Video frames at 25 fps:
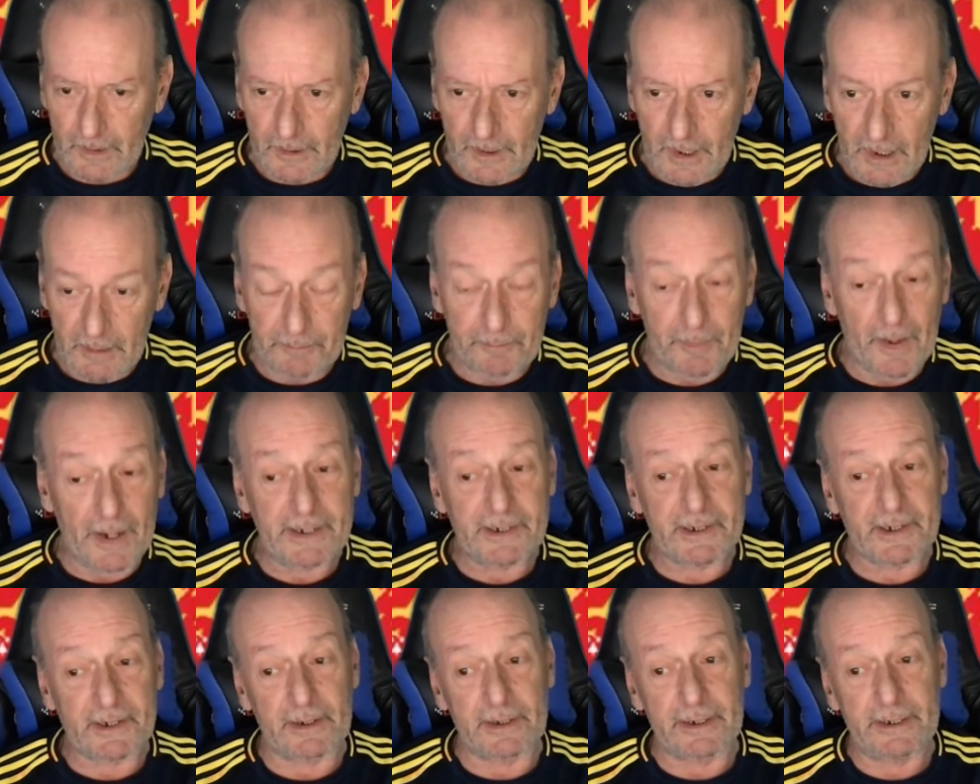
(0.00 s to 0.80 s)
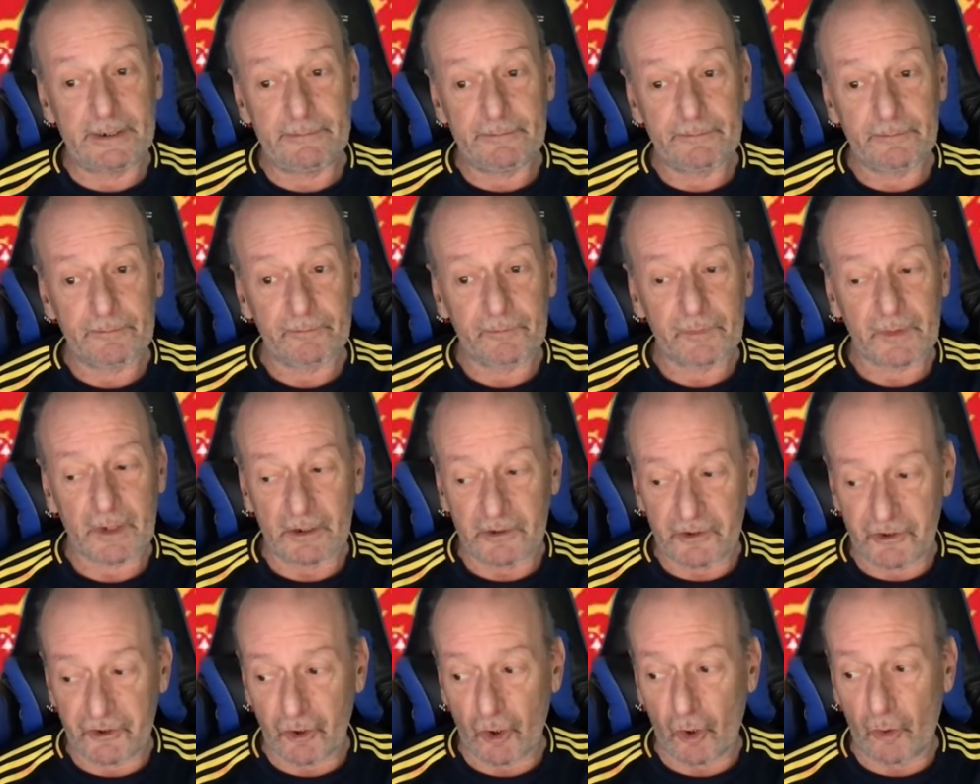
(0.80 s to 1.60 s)
And basically, a
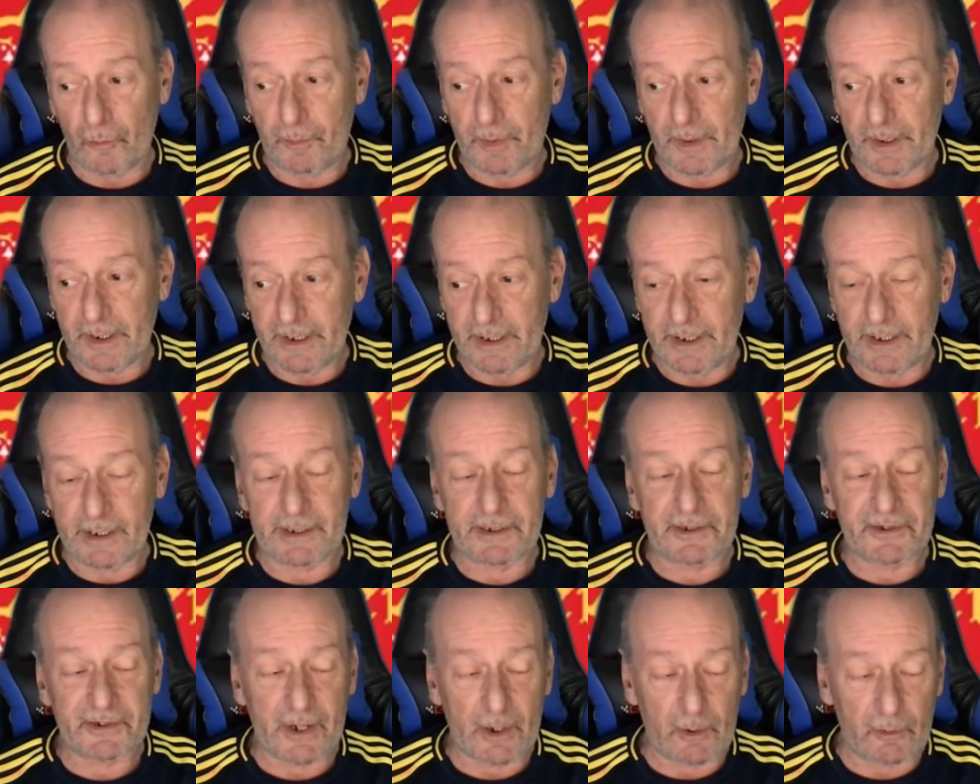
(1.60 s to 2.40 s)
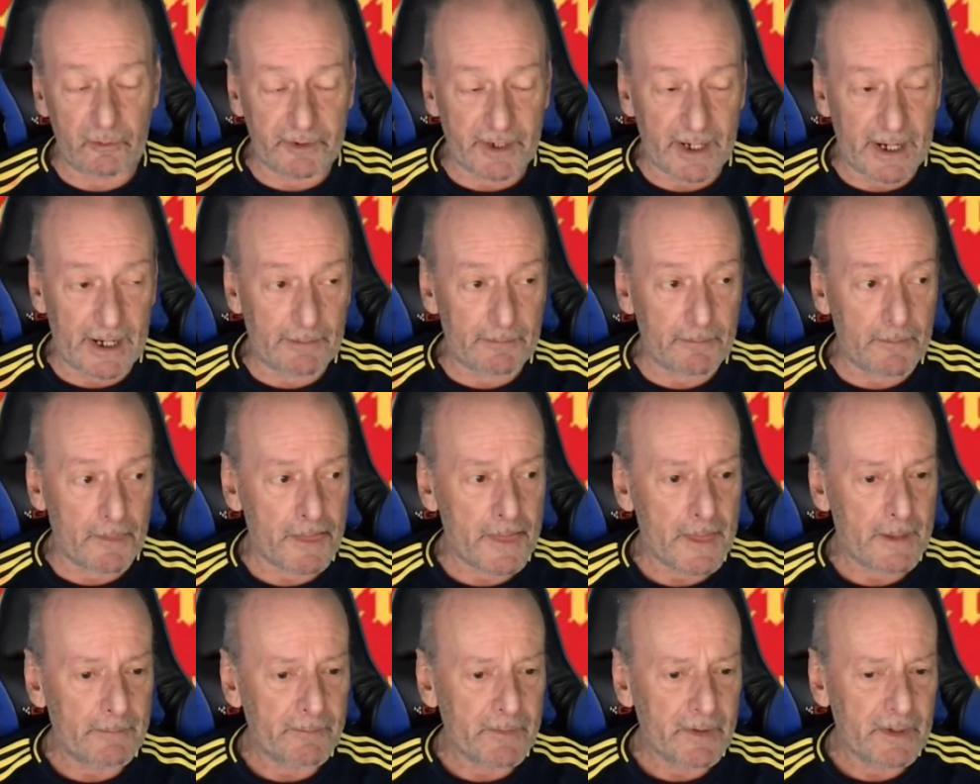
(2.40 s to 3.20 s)
job he excelled at,
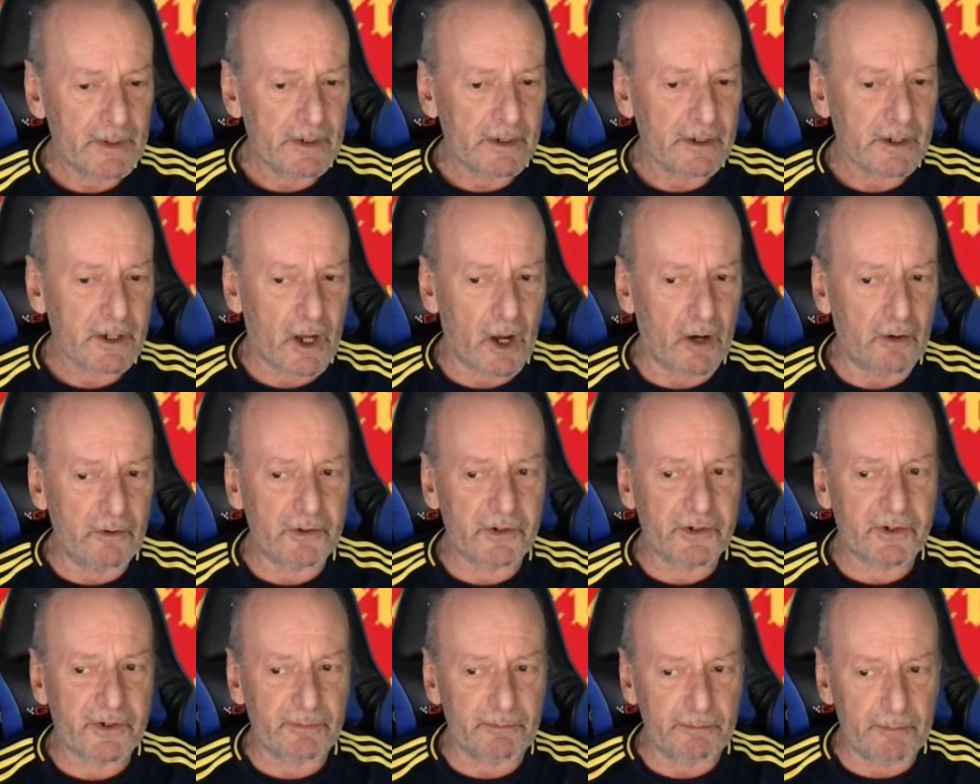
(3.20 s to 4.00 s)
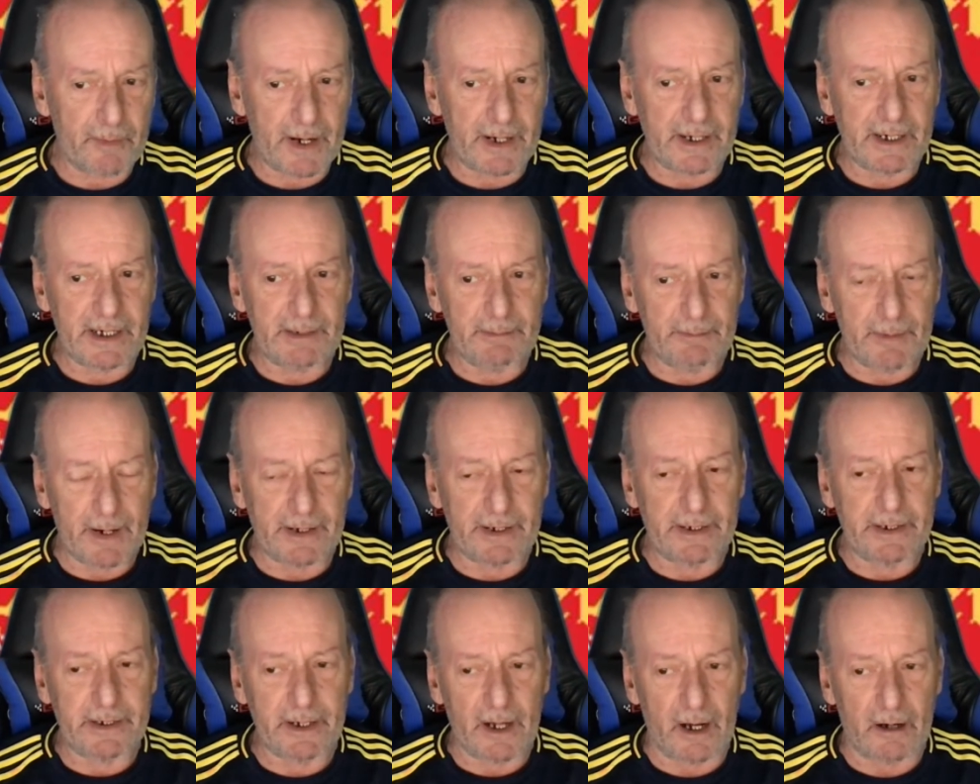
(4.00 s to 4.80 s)
coached many,
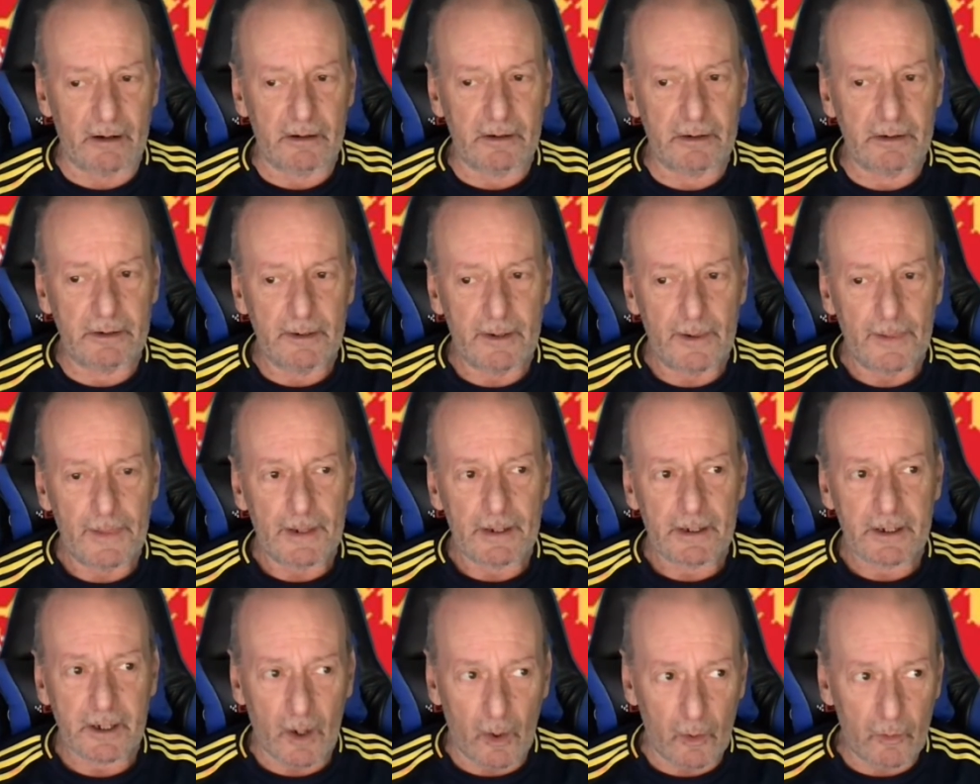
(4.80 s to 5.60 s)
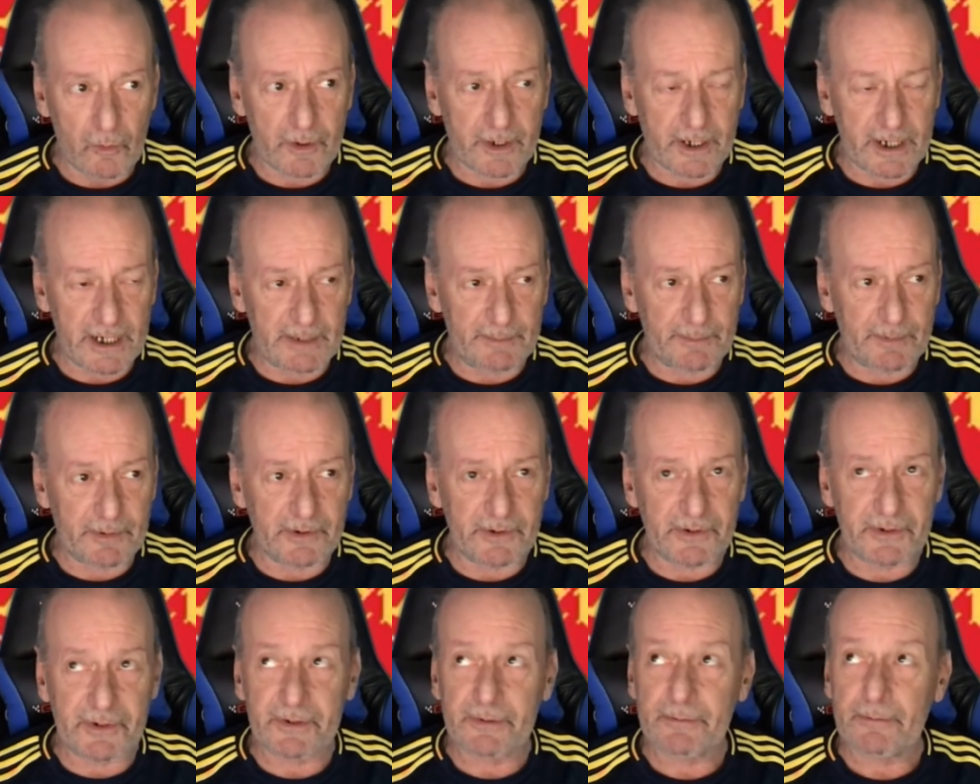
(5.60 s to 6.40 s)
many young
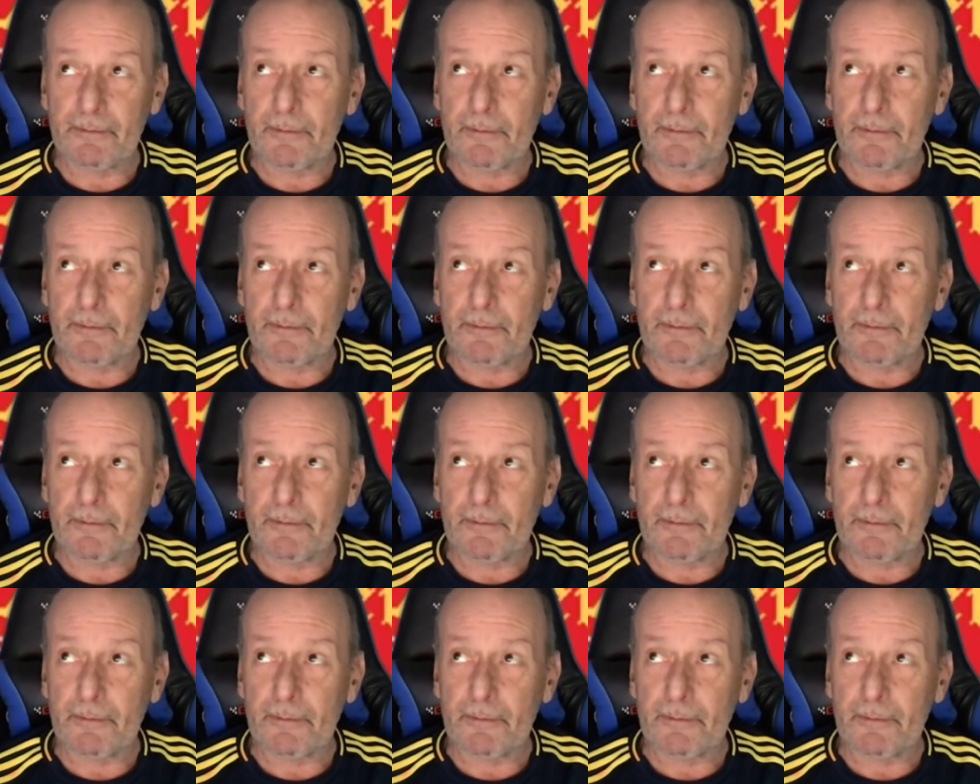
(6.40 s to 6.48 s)
goalkeepers,